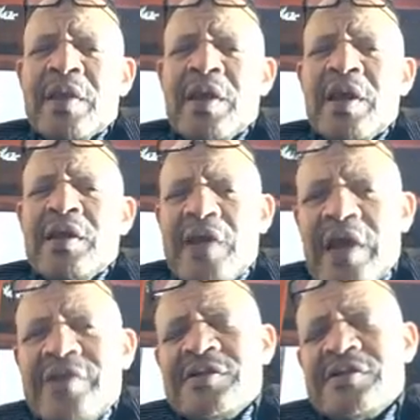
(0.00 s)
a
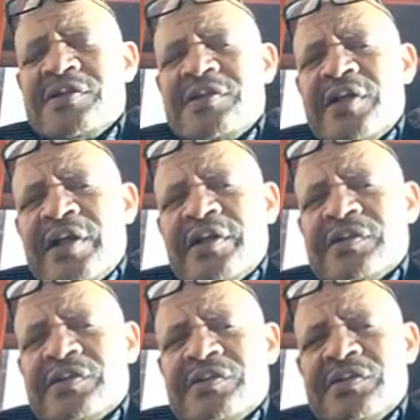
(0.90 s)
nation state
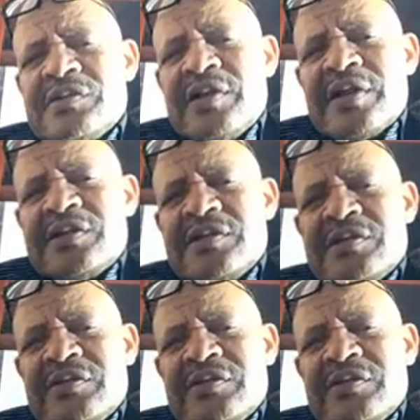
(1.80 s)
that is